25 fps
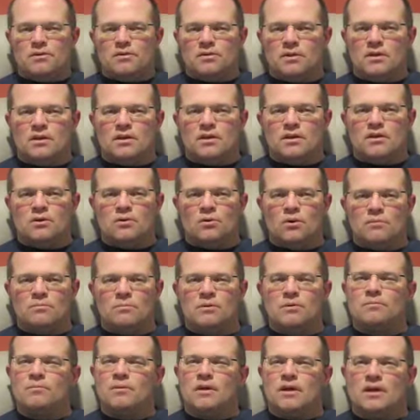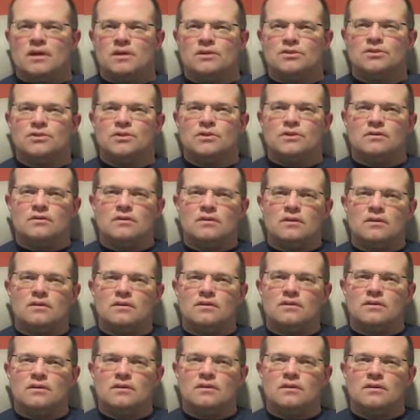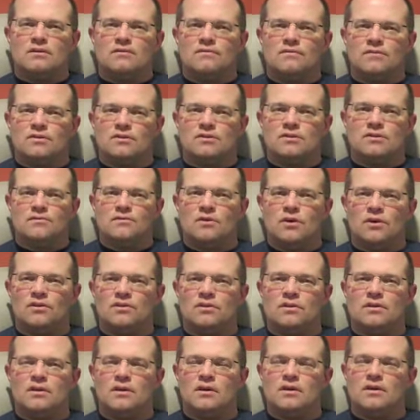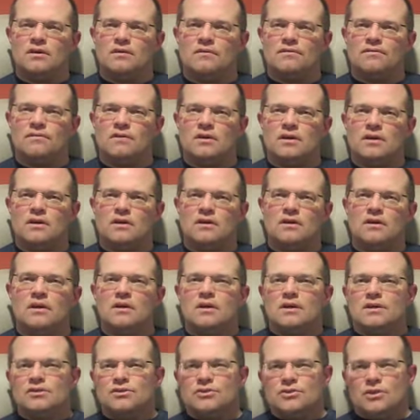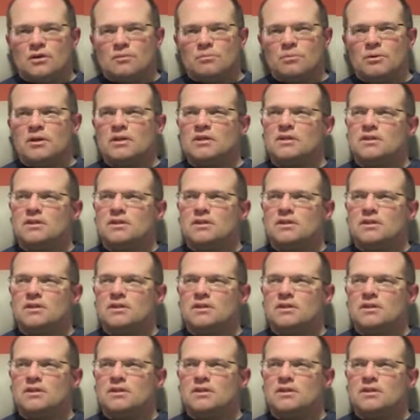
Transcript: think equipment manager, they're, they're going to first of all think of uh, sharpening